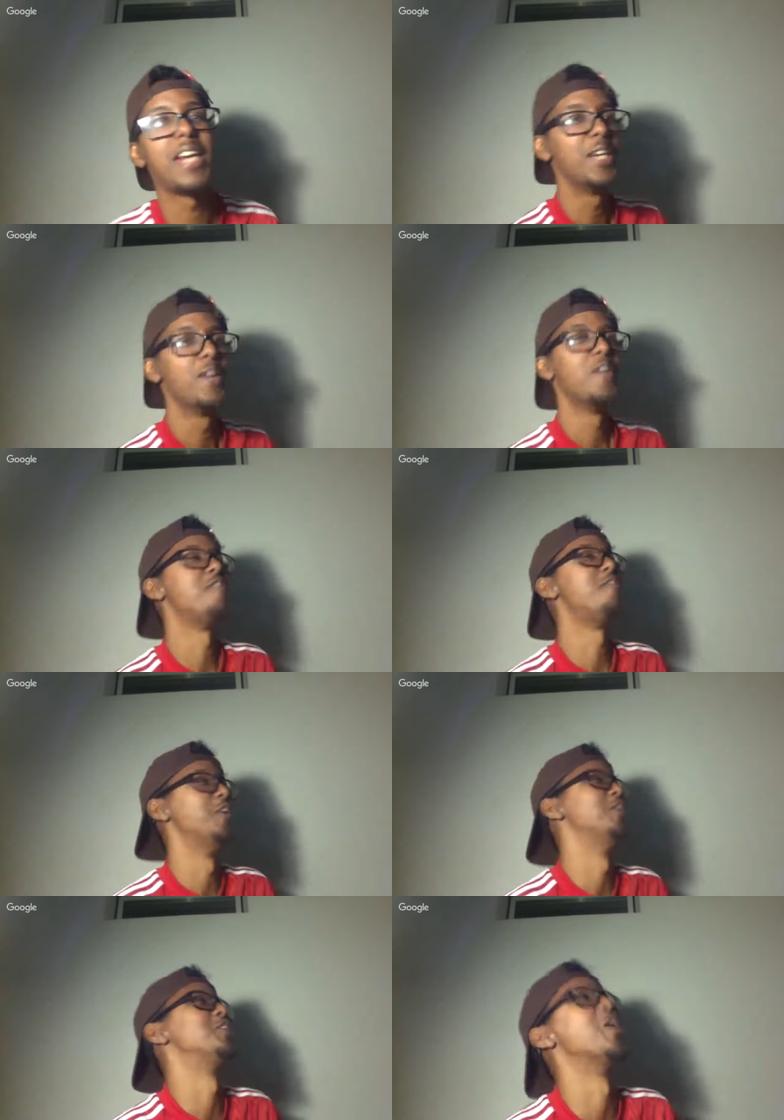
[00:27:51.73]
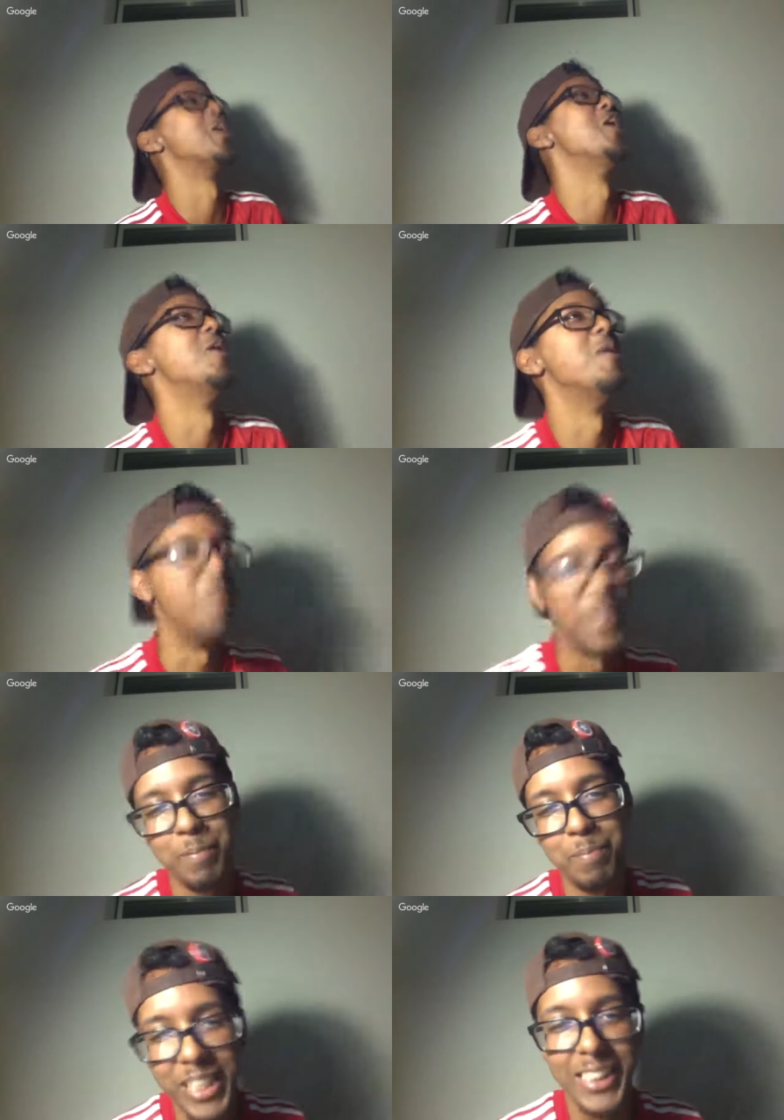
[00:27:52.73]
finish him, and the
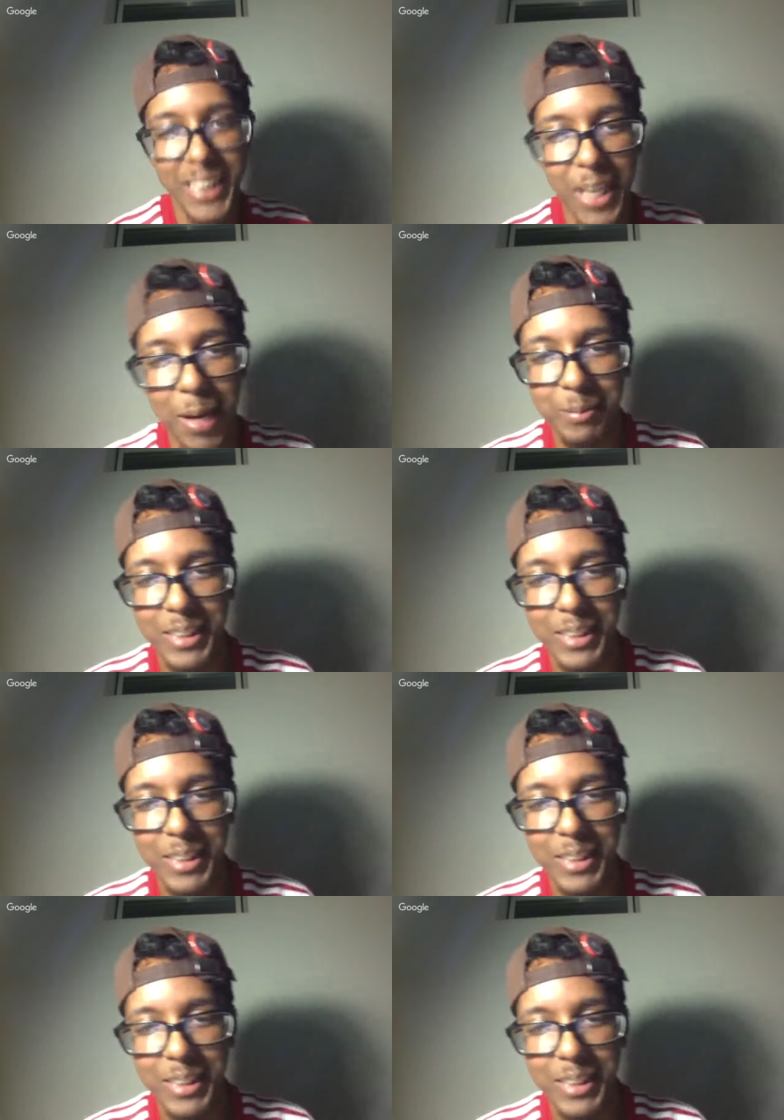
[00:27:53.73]
beast comes out.